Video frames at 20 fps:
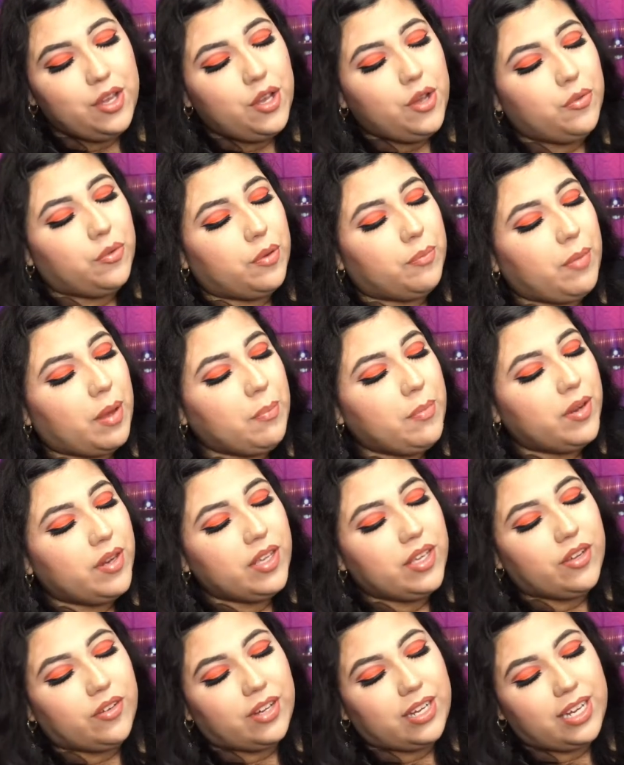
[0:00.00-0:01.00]
Remember,
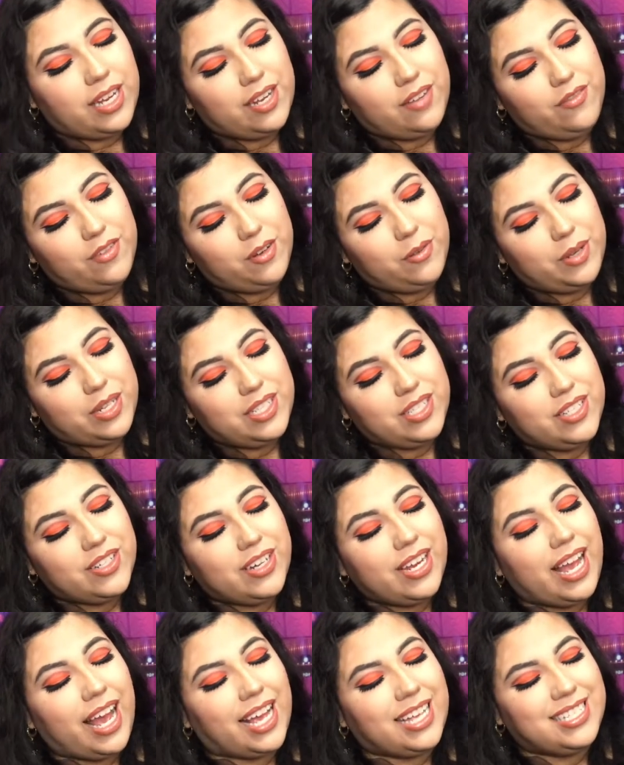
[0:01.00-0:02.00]
you're an
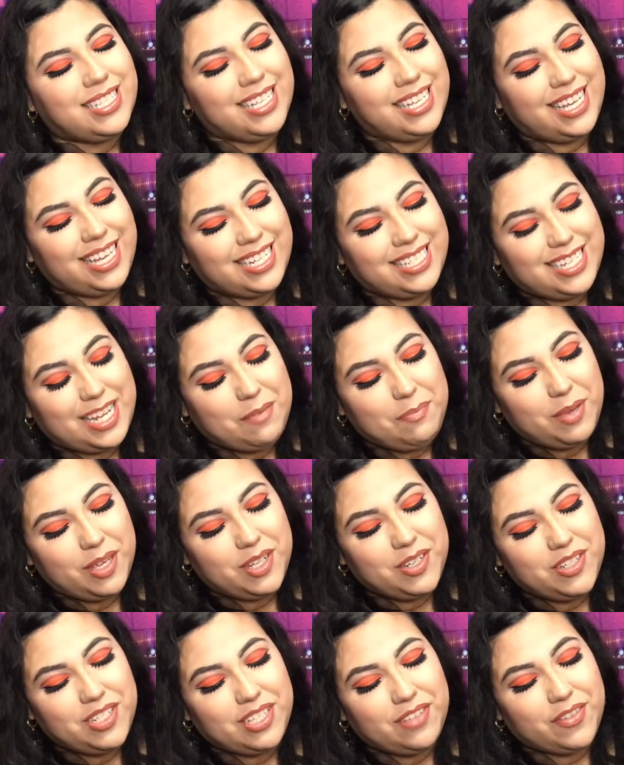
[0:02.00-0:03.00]
influencer, así que take
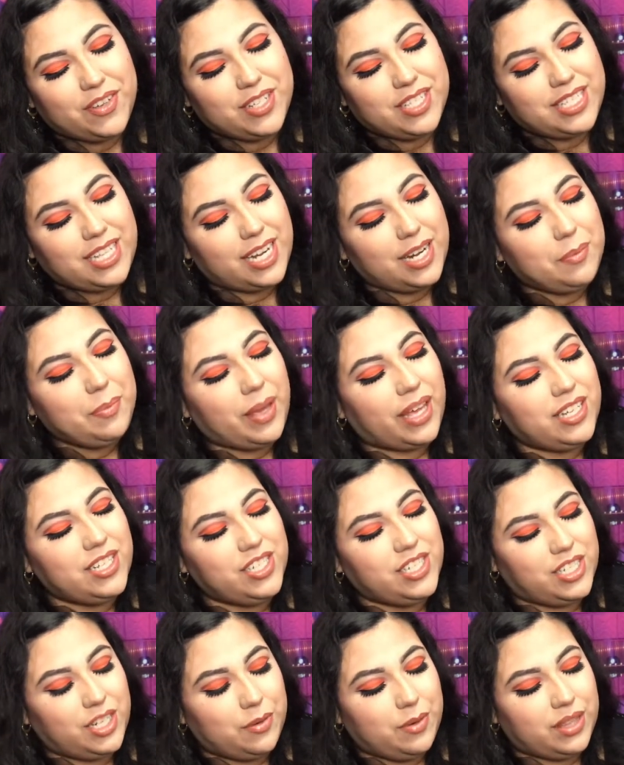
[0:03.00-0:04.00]
pictures of your setup and
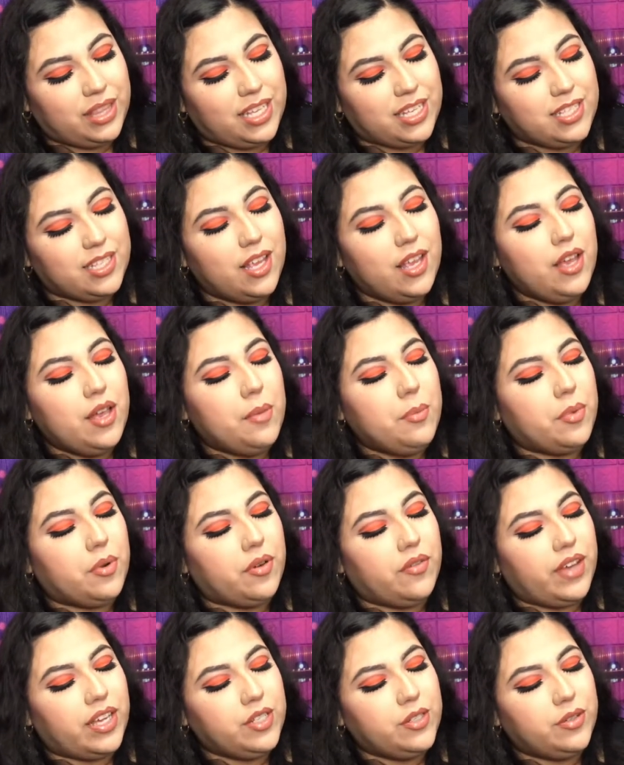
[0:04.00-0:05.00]
share with us.
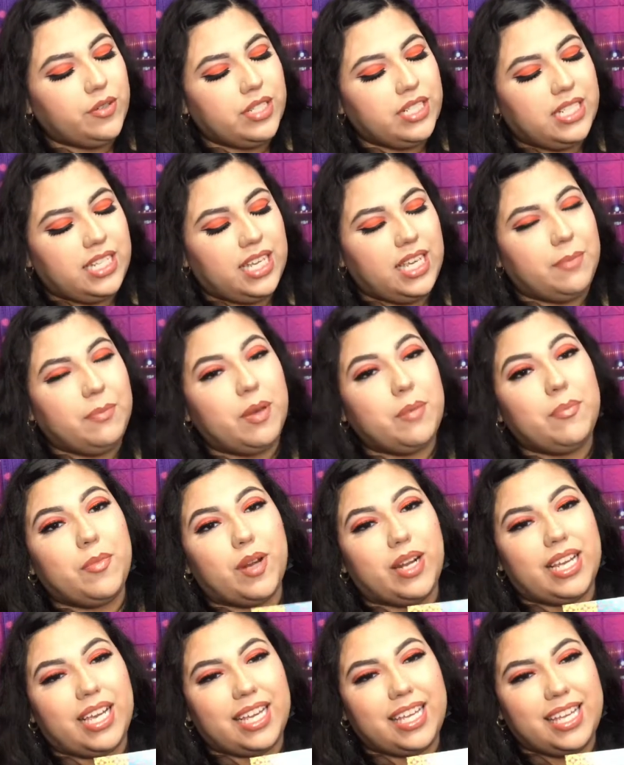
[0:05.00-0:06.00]
Provecho, Team
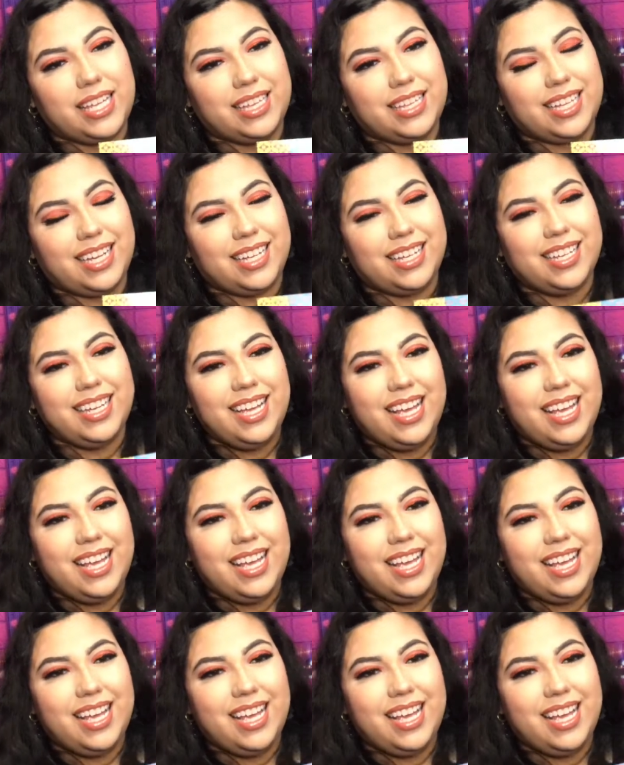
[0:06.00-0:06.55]
Molcajita.